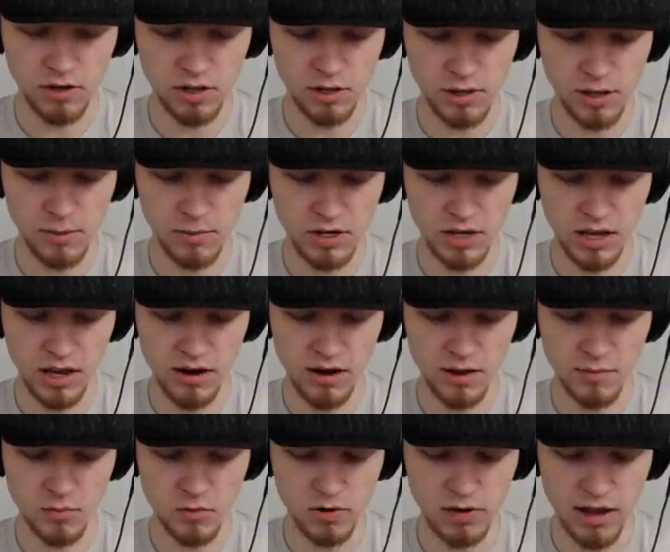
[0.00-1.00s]
you'll be able to
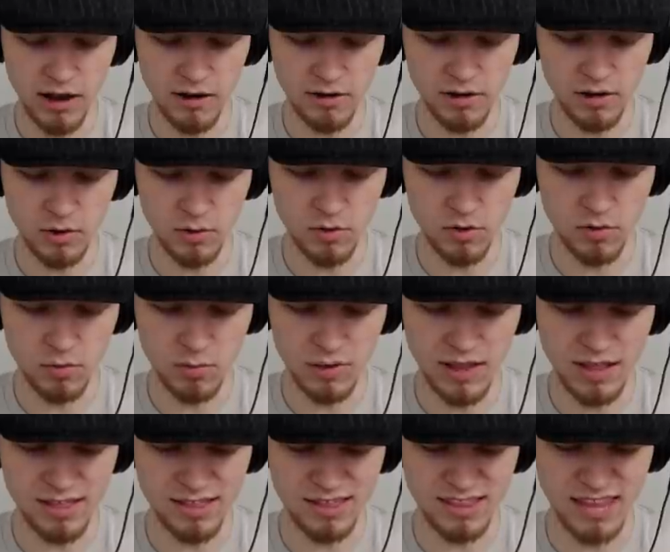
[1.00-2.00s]
carry more arrows, but
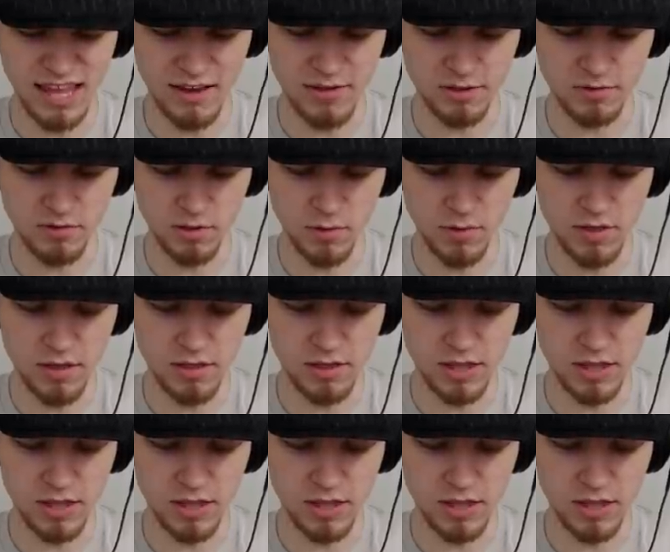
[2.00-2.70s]
that's a thousand rupees,